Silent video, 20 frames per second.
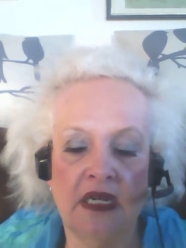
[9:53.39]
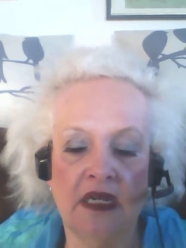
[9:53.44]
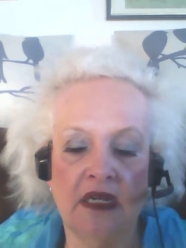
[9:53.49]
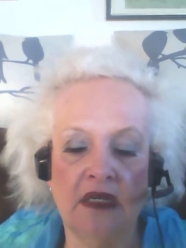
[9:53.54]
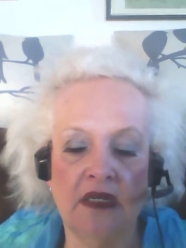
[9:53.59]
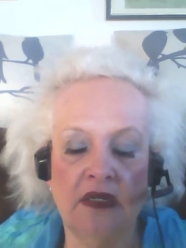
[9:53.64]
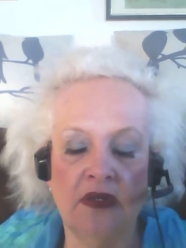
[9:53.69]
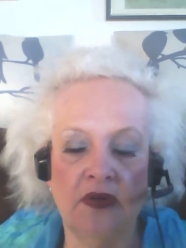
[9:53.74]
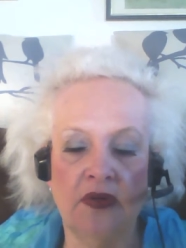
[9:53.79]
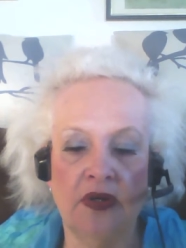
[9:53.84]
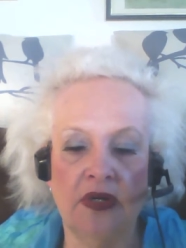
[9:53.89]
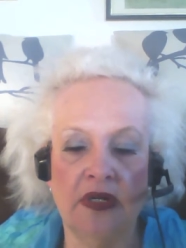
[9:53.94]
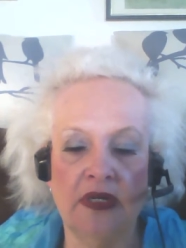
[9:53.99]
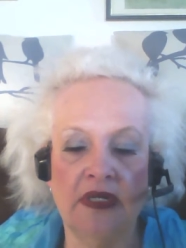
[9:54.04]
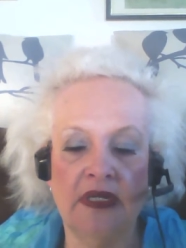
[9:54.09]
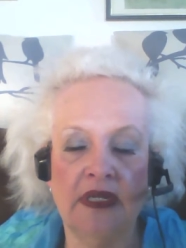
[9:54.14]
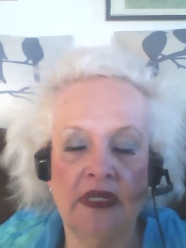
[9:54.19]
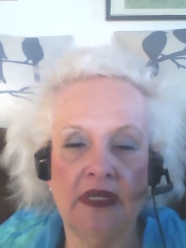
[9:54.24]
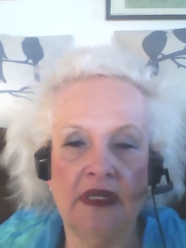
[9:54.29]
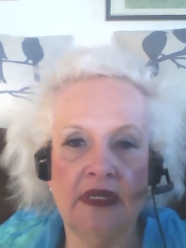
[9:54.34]
Lord,
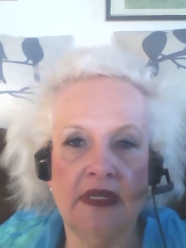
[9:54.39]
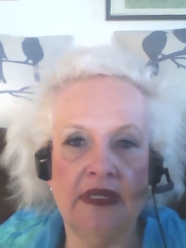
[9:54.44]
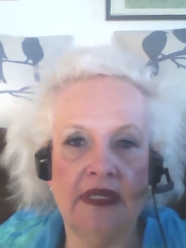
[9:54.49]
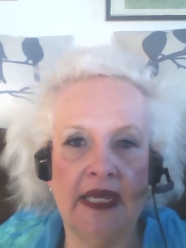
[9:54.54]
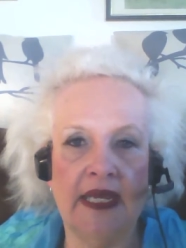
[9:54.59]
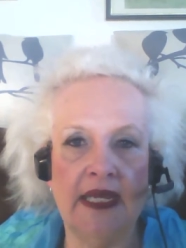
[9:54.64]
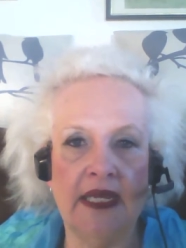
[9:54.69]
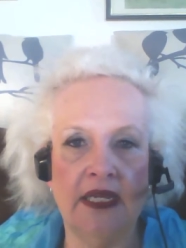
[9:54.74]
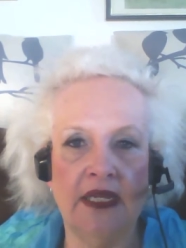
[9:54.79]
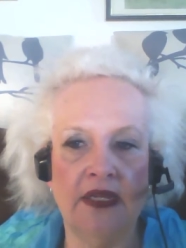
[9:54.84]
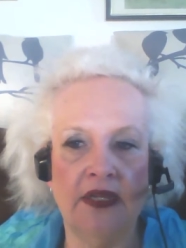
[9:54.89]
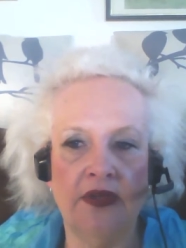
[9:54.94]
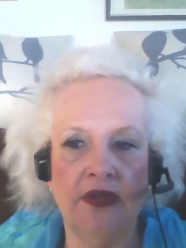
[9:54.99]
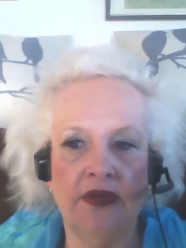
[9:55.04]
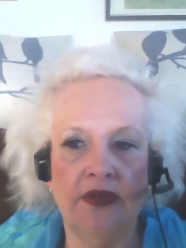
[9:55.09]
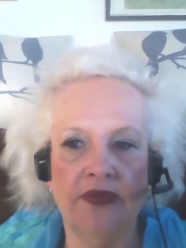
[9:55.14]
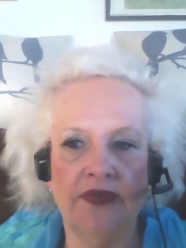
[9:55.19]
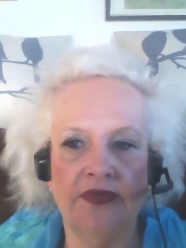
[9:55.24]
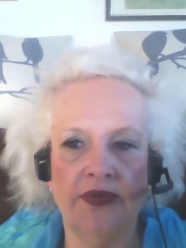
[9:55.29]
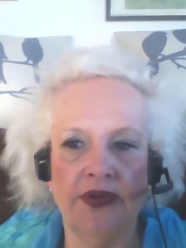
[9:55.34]
thank
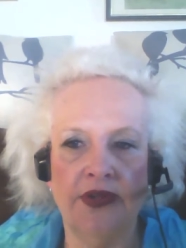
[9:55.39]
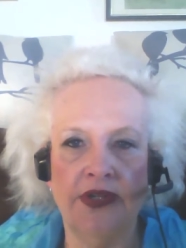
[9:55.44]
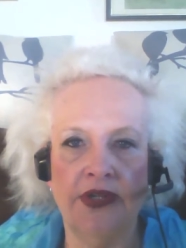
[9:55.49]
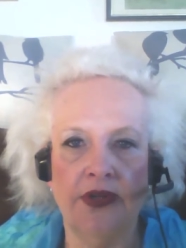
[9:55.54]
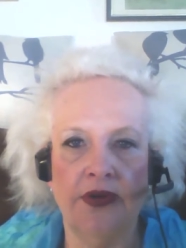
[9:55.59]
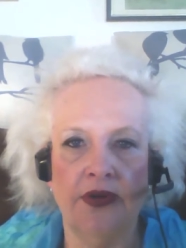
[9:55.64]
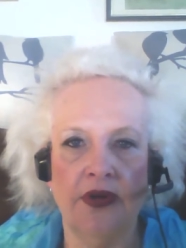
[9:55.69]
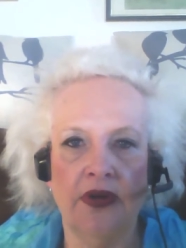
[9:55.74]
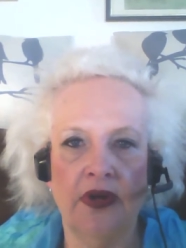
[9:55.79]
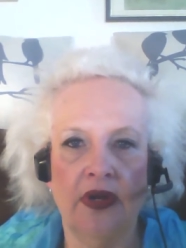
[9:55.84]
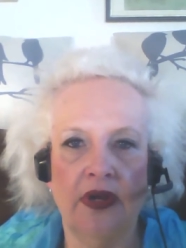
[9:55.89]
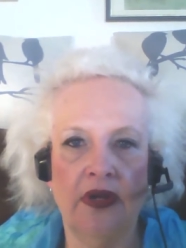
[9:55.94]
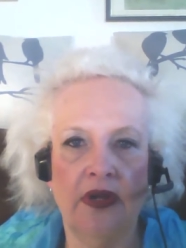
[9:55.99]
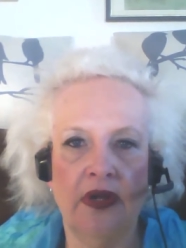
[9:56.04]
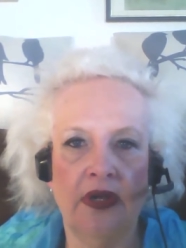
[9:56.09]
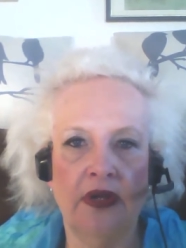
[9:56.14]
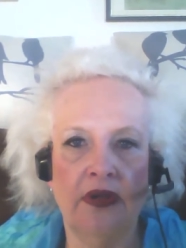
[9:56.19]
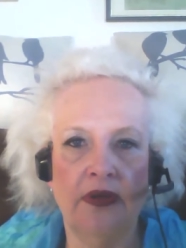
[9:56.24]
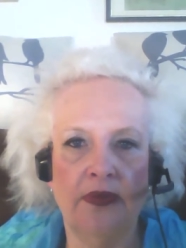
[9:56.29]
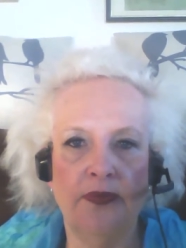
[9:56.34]
you for your
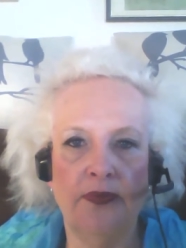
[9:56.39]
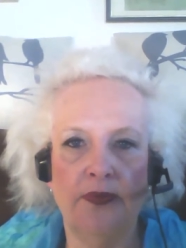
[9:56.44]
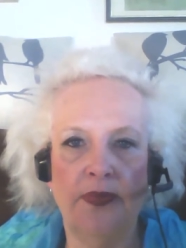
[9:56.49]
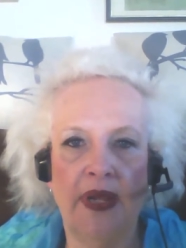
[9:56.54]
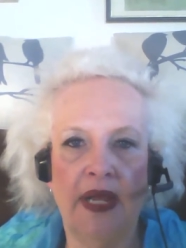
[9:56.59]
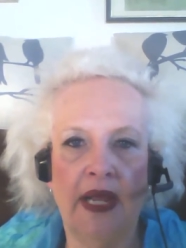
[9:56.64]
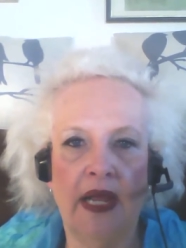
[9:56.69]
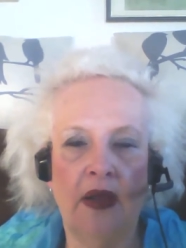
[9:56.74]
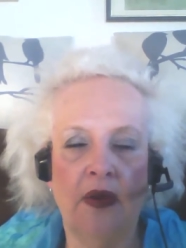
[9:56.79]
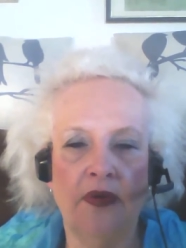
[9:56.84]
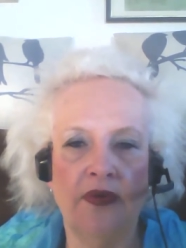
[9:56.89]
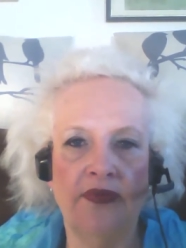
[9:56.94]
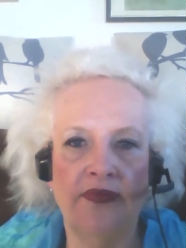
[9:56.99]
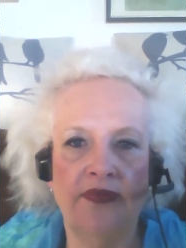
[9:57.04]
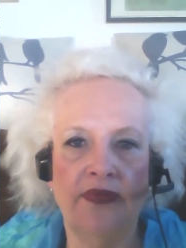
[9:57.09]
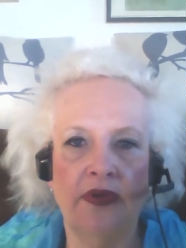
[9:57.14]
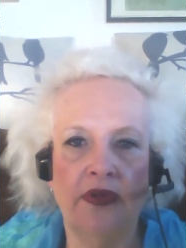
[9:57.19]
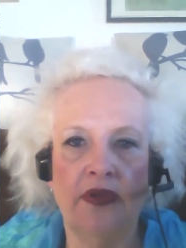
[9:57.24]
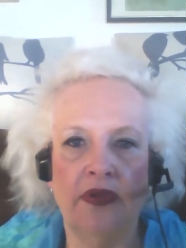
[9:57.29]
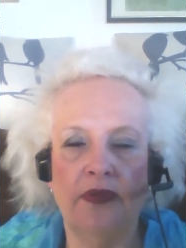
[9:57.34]

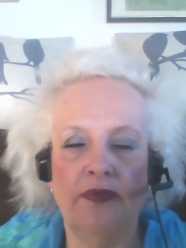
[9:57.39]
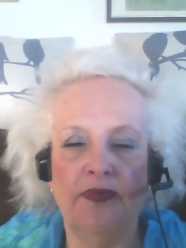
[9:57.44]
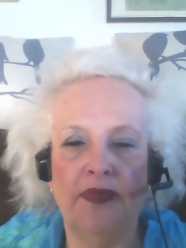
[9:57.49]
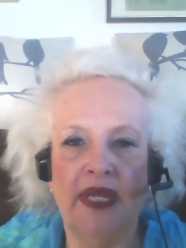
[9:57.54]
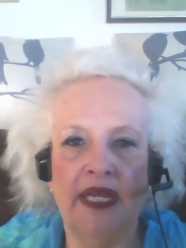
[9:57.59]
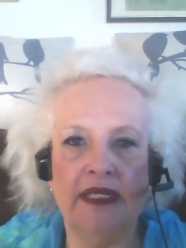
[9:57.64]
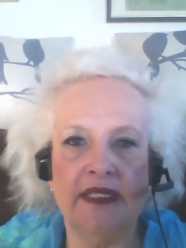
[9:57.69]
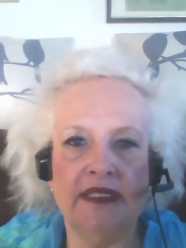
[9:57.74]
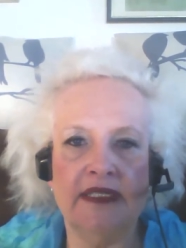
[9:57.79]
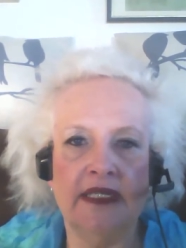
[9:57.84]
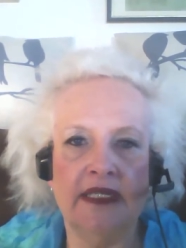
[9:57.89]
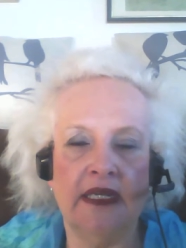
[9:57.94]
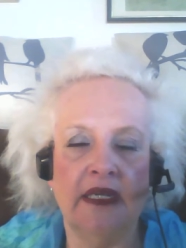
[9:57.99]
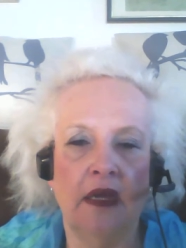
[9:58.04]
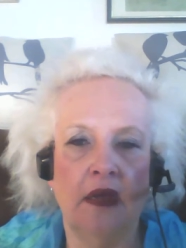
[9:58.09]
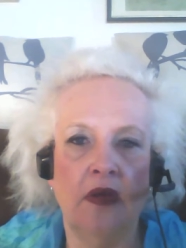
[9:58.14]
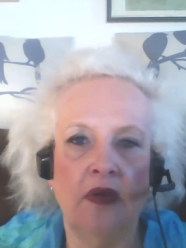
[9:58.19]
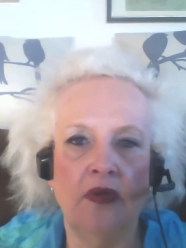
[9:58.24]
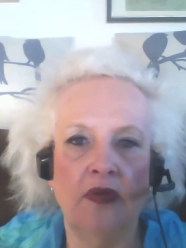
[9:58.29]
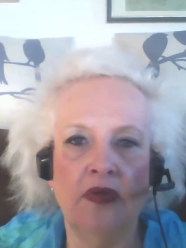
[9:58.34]
powerful, amazing,
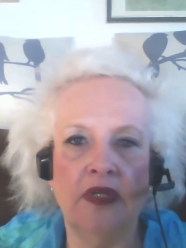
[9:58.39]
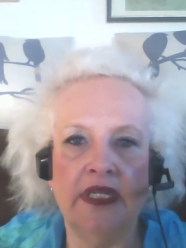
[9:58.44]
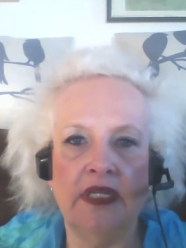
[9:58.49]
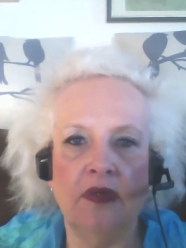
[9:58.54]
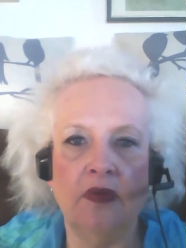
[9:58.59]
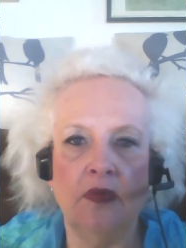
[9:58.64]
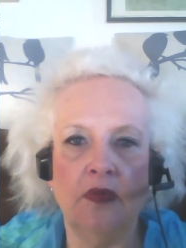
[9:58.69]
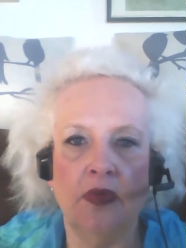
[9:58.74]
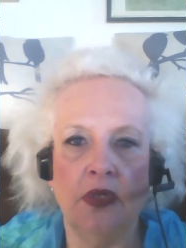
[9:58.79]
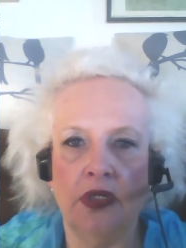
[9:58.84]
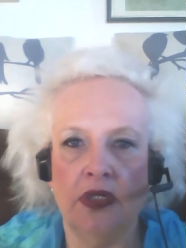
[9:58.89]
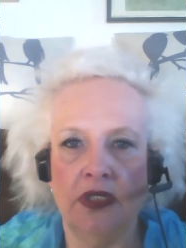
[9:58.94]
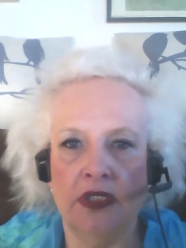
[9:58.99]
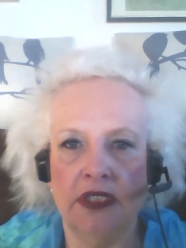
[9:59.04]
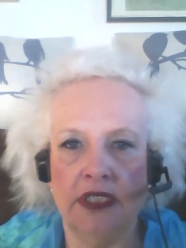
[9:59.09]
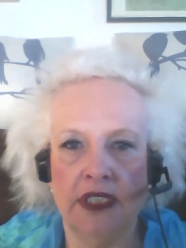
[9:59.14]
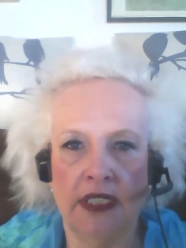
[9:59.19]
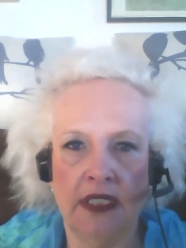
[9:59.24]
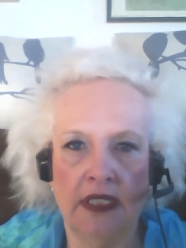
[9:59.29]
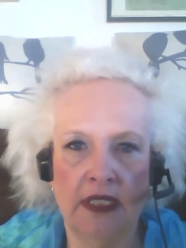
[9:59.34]
holy
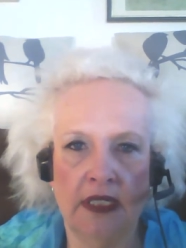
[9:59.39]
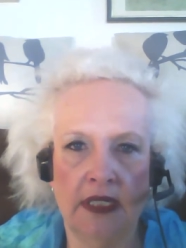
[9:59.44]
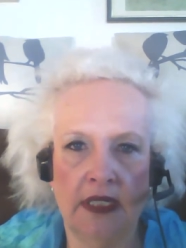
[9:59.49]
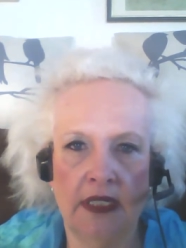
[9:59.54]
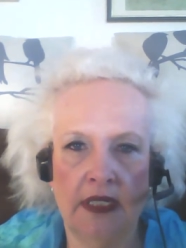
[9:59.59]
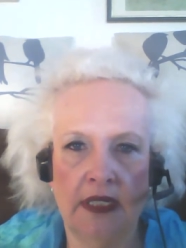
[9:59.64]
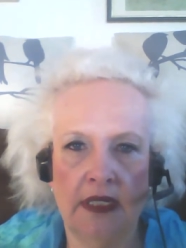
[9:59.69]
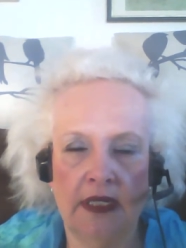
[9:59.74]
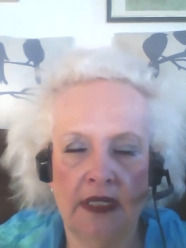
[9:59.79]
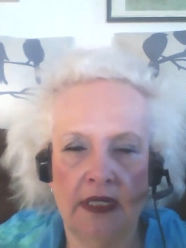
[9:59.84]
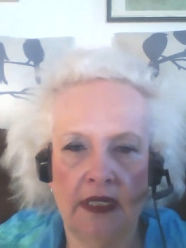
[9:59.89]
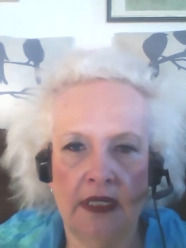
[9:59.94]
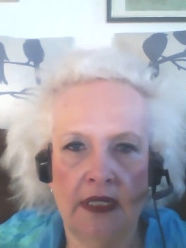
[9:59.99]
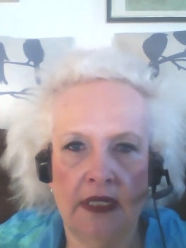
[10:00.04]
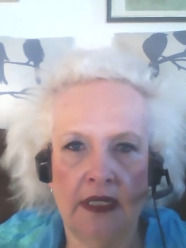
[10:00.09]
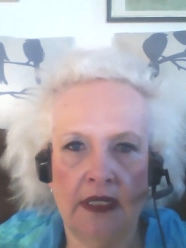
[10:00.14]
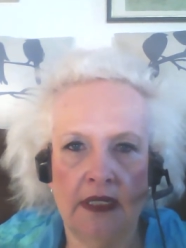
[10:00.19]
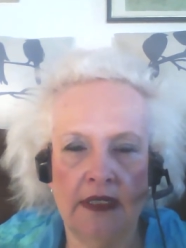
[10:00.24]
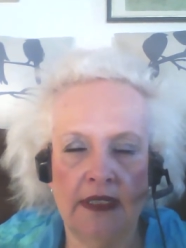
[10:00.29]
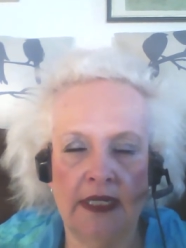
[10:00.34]
word
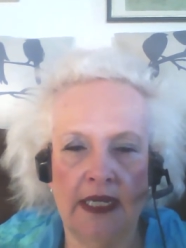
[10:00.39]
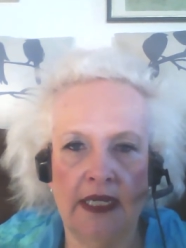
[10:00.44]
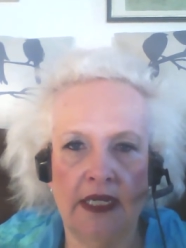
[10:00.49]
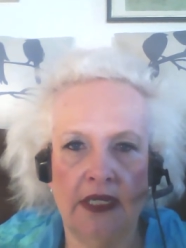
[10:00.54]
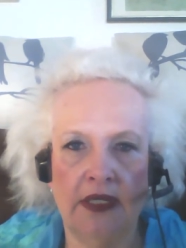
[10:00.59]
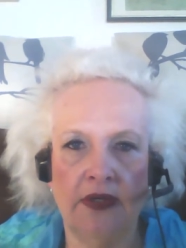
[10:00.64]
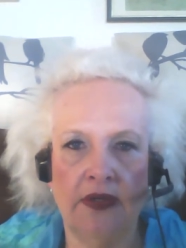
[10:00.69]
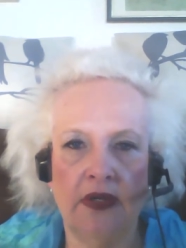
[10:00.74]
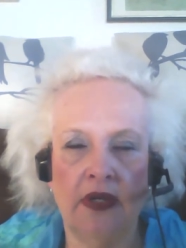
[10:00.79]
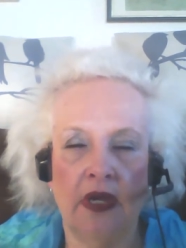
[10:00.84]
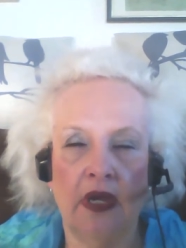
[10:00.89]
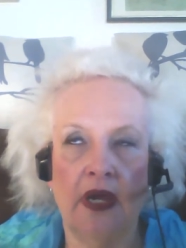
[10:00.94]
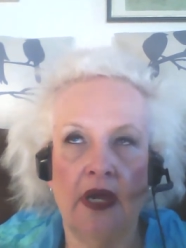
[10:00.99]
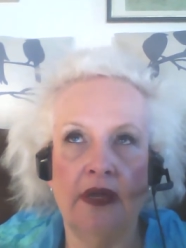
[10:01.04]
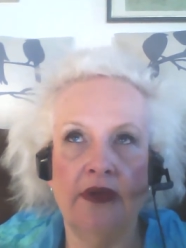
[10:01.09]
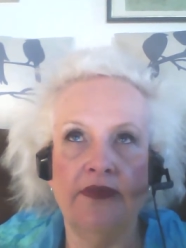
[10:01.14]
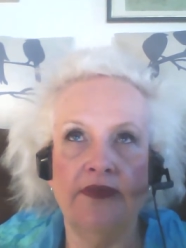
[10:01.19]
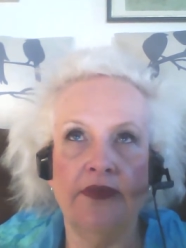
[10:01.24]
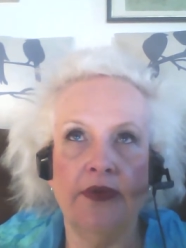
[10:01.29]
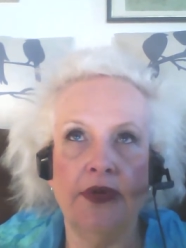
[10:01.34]
Thank you,
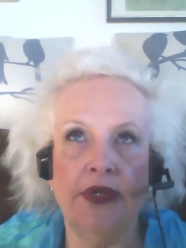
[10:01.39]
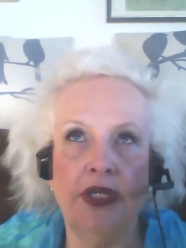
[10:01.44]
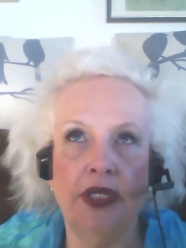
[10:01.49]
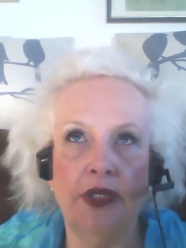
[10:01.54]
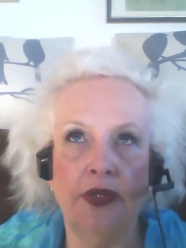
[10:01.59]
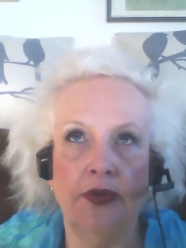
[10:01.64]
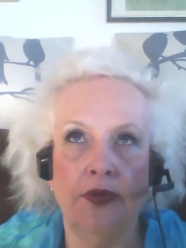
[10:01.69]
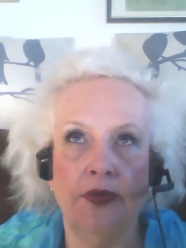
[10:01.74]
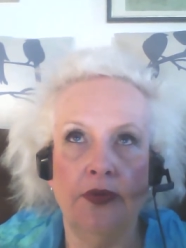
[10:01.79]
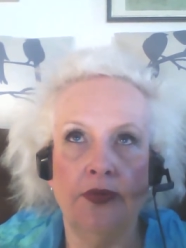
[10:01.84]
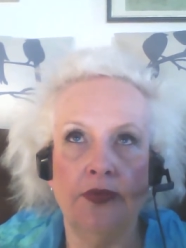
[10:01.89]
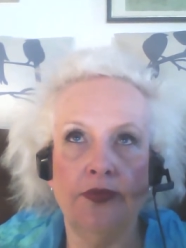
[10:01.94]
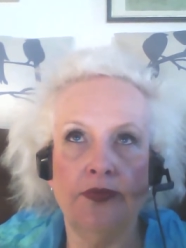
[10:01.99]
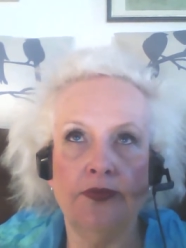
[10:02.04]
God, for you.